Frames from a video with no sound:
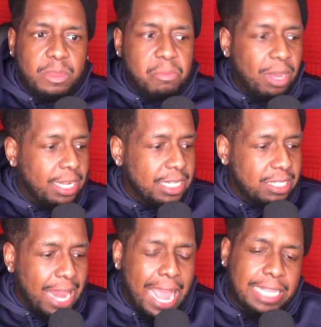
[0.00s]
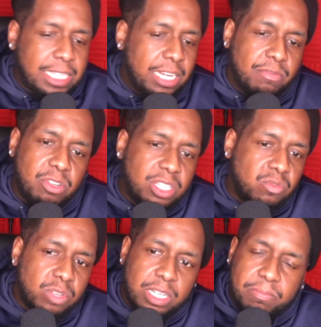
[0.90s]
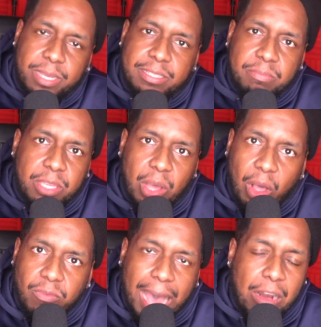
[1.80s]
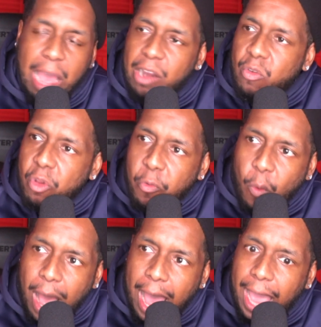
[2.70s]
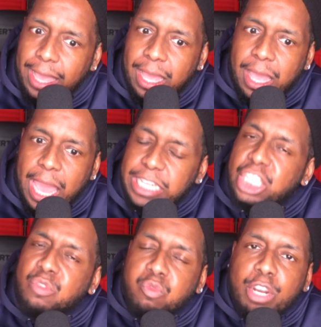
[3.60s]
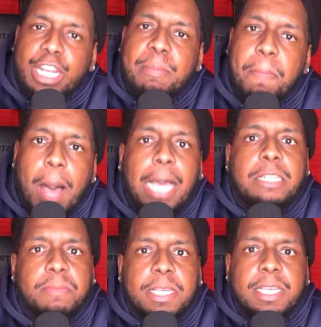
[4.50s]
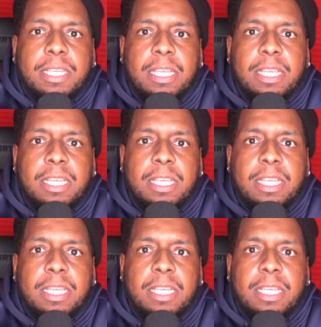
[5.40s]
but this last interview just really pissed me off. I don't know why. It just really bugged me.